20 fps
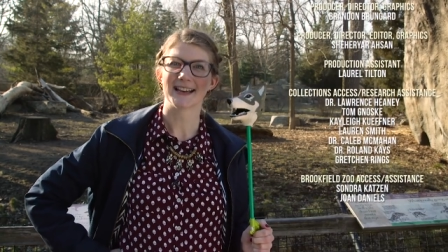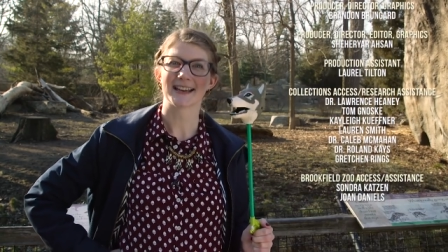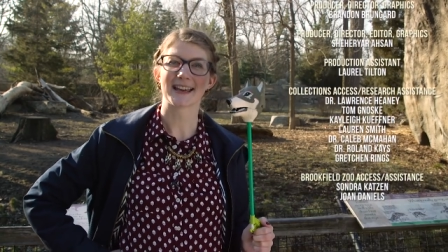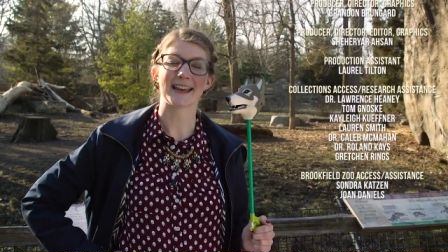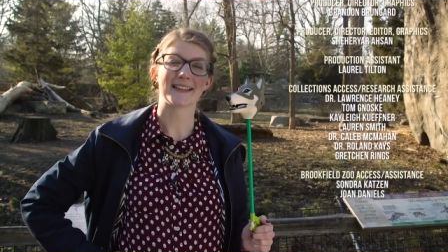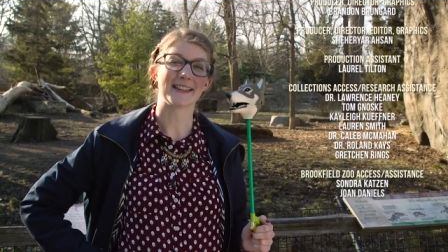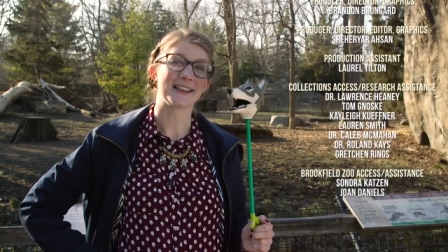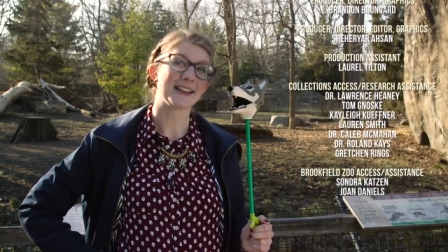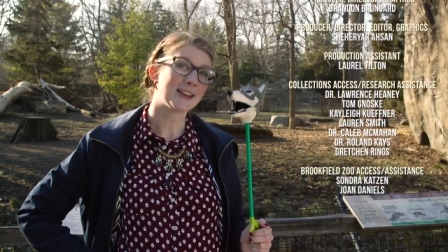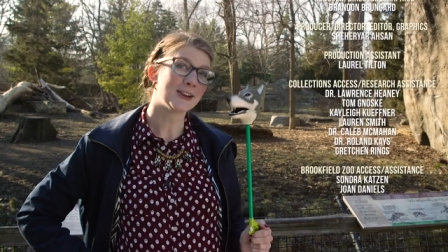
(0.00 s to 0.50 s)

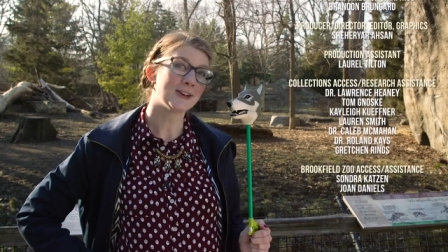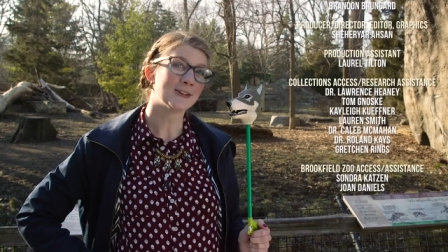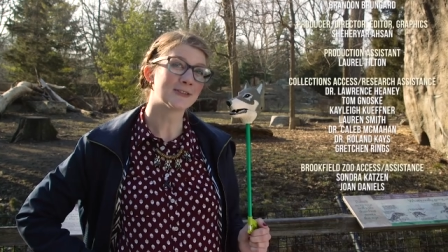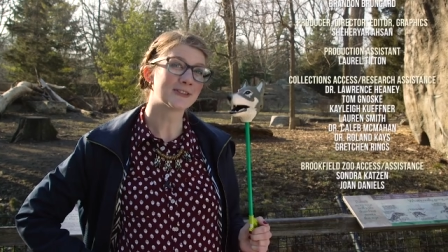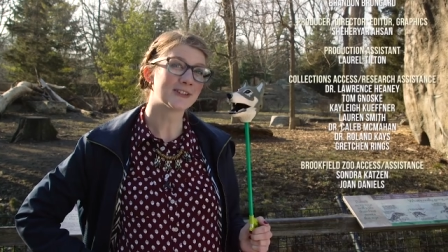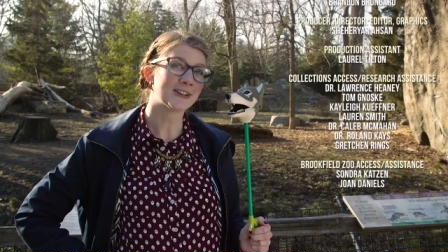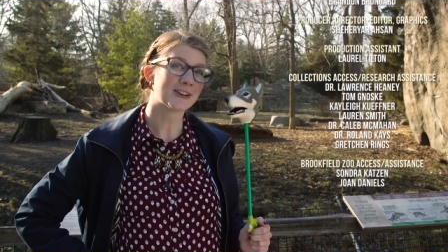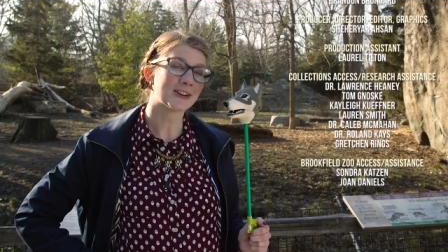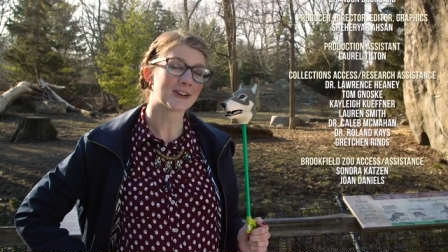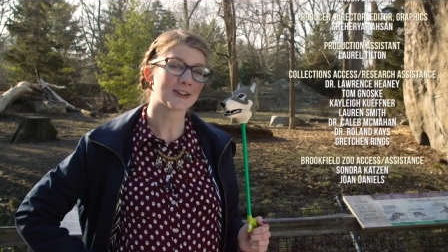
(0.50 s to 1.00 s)
Kaylee
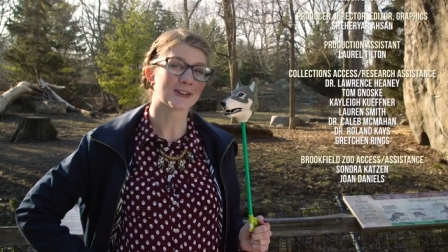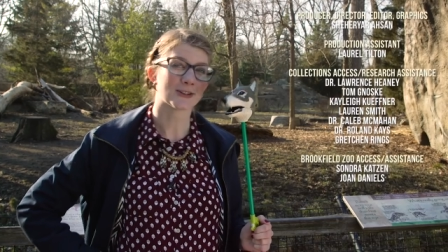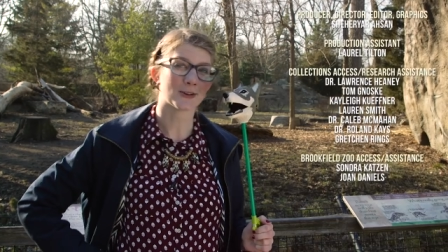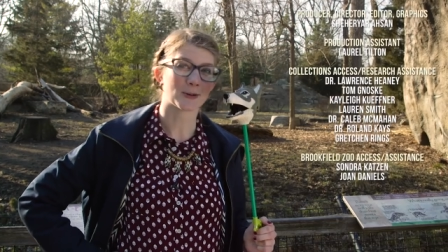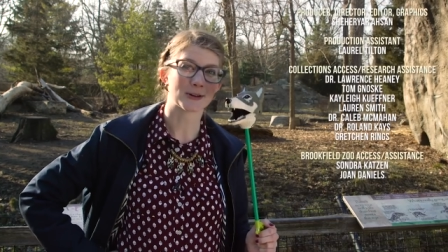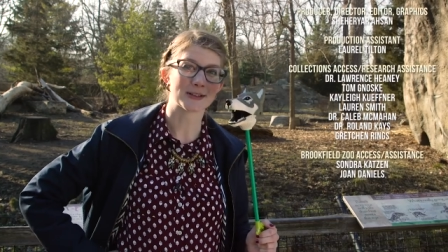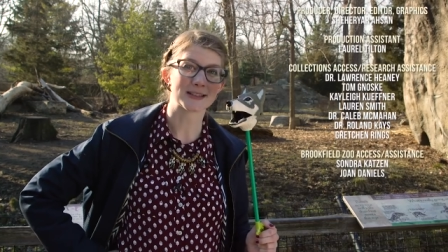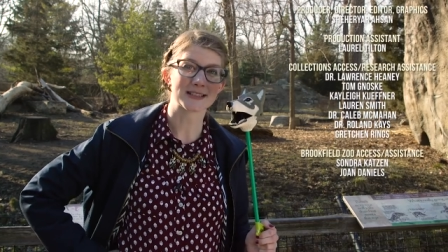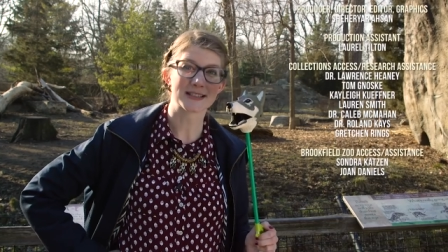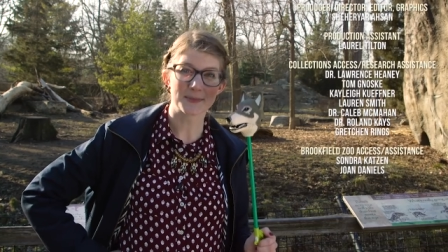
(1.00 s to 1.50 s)
Kuefner,
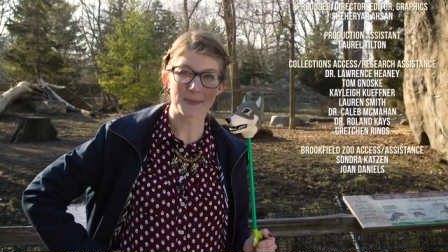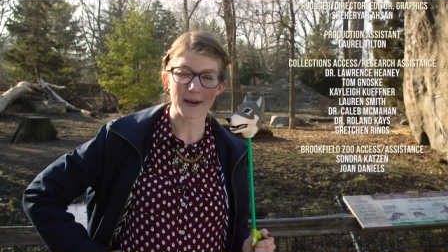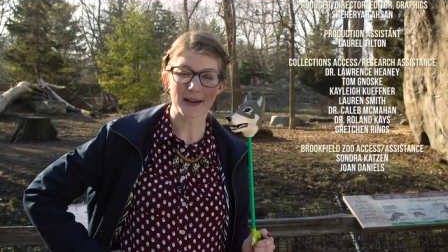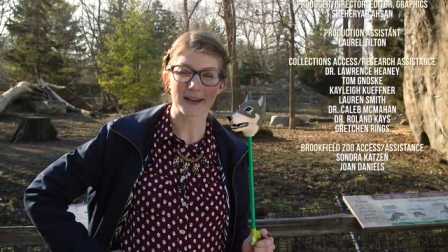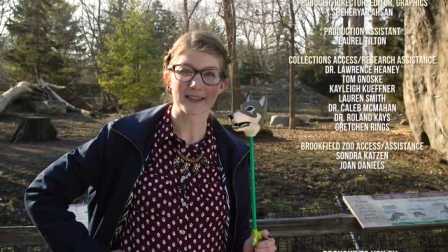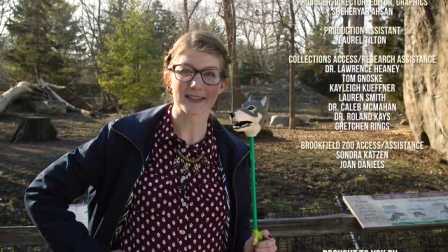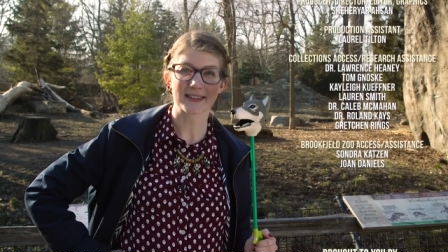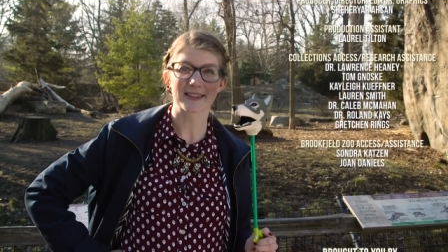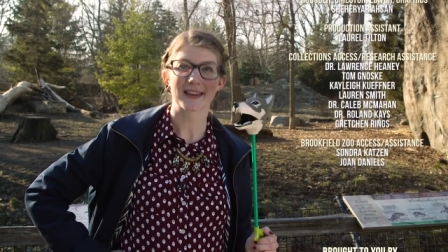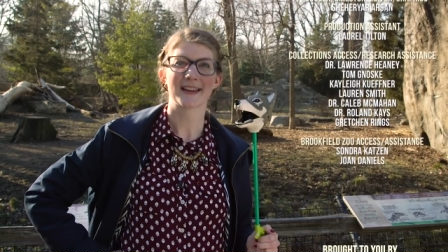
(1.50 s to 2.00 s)
Lauren
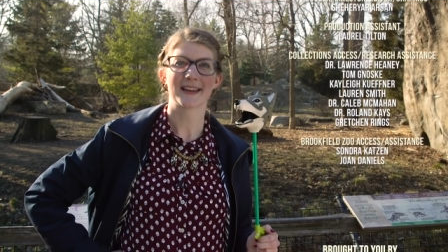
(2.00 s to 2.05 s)
Smith,